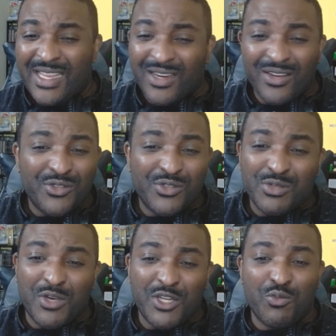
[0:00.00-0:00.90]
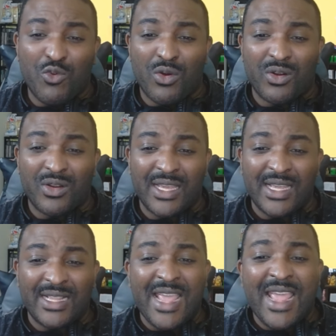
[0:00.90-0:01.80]
Here, it was much more.
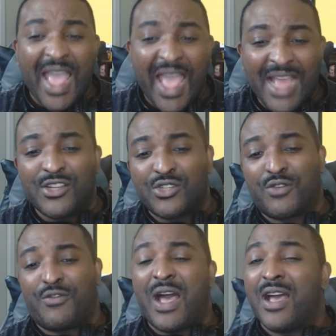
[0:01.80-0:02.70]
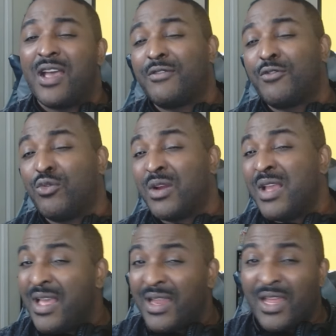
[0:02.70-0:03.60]
Like, they had to survive, or
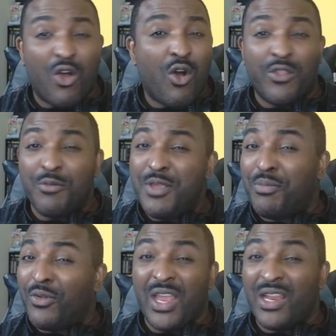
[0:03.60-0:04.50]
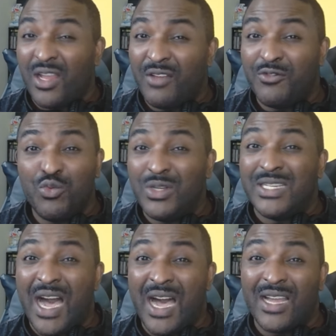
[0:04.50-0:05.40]
like all the people they loved would
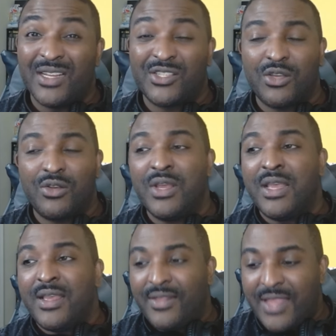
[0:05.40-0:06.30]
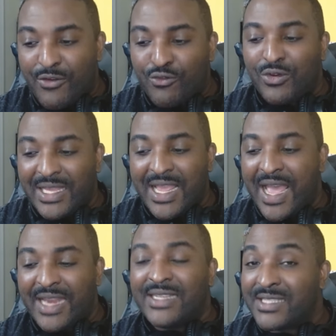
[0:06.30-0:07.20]
die. So they really
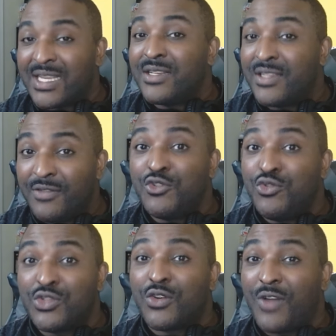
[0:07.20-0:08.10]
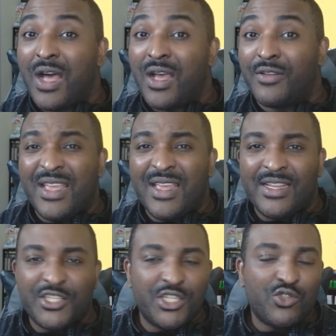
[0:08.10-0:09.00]
had incentive to survive. And
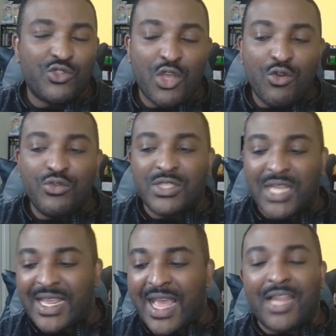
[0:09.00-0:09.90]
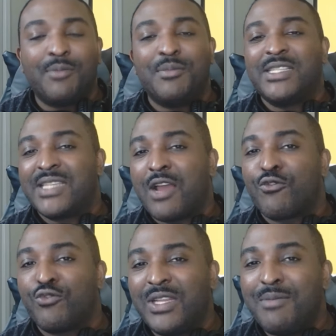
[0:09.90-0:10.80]
it's just those like elements that
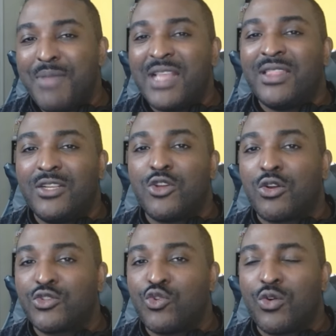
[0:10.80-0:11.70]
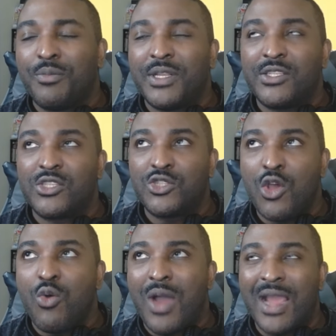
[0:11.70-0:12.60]
really make the Dark Tournament
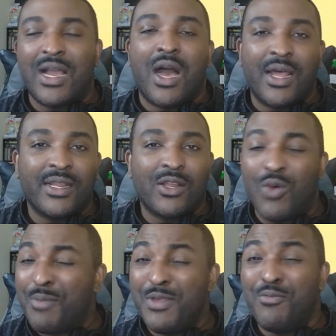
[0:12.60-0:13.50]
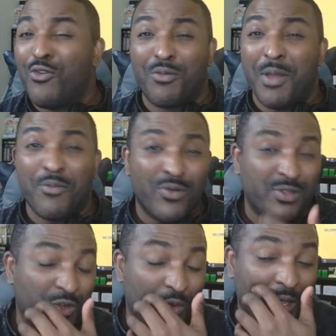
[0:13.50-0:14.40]
so iconic and why people remember it
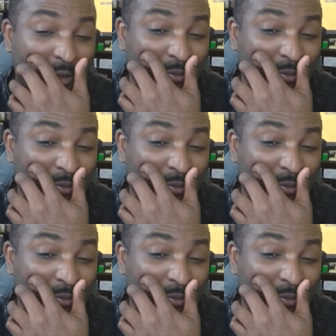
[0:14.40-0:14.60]
so well.